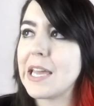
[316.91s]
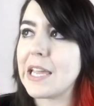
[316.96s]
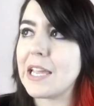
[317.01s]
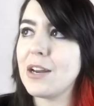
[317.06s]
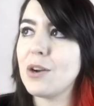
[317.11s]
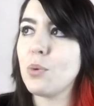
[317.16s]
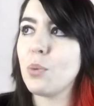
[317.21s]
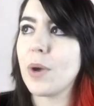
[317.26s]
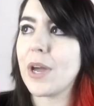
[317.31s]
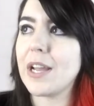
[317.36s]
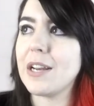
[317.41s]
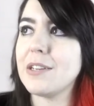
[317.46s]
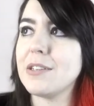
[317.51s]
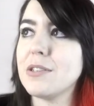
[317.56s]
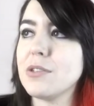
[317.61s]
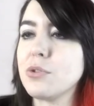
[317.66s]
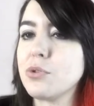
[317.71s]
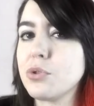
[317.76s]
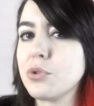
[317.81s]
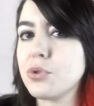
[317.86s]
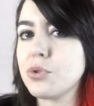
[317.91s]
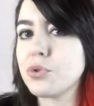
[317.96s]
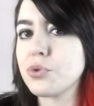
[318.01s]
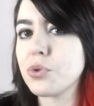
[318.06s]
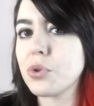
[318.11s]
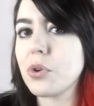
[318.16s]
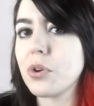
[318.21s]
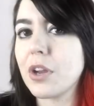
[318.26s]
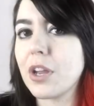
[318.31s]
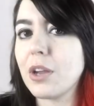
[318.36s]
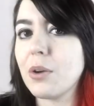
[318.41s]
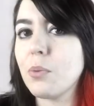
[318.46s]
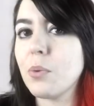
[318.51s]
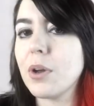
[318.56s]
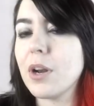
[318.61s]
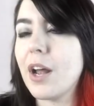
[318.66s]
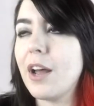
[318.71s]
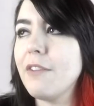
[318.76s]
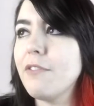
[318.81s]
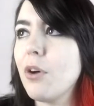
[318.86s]
in a way destroying
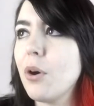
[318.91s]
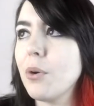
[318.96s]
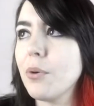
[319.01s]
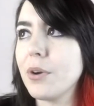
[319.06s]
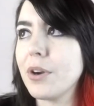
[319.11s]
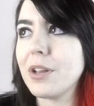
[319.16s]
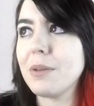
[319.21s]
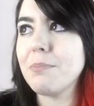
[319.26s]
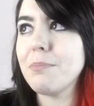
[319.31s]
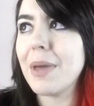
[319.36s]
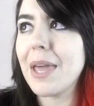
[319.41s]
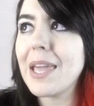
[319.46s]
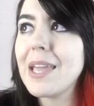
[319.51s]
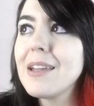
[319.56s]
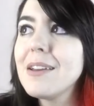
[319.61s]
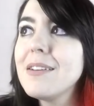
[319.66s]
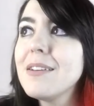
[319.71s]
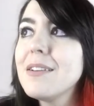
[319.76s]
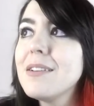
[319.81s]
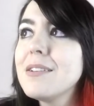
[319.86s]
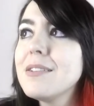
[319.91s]
what I've already made.